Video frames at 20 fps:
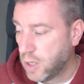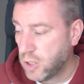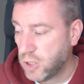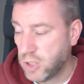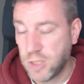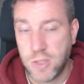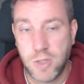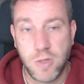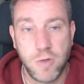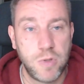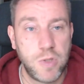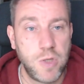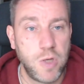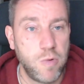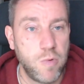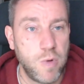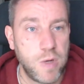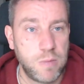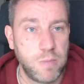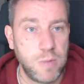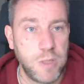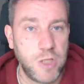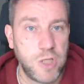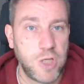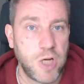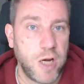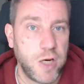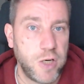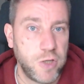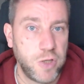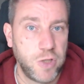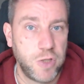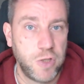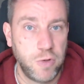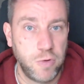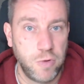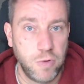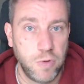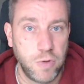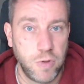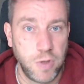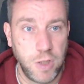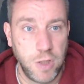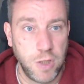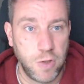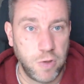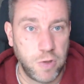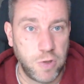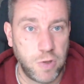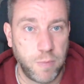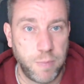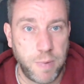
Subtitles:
just use the USB charger to, you know,